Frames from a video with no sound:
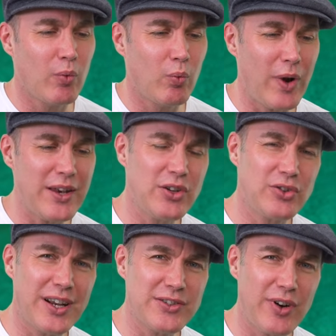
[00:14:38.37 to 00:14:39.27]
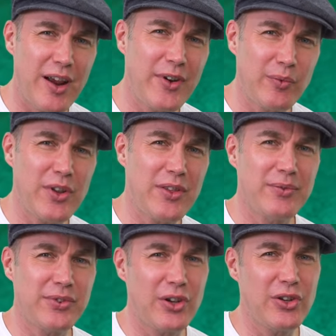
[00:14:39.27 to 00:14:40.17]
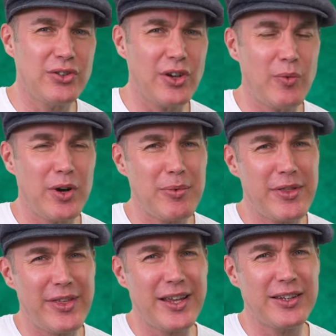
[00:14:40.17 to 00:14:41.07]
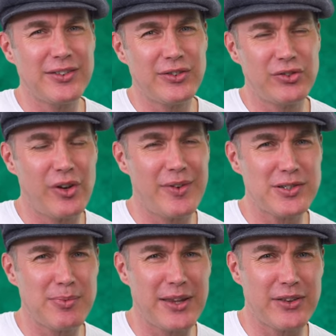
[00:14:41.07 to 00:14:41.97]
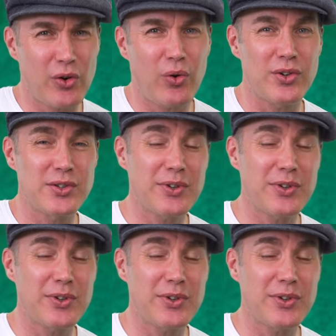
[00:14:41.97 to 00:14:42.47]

When you're transcribing rhythms, so you don't want to be thinking so much about the chords.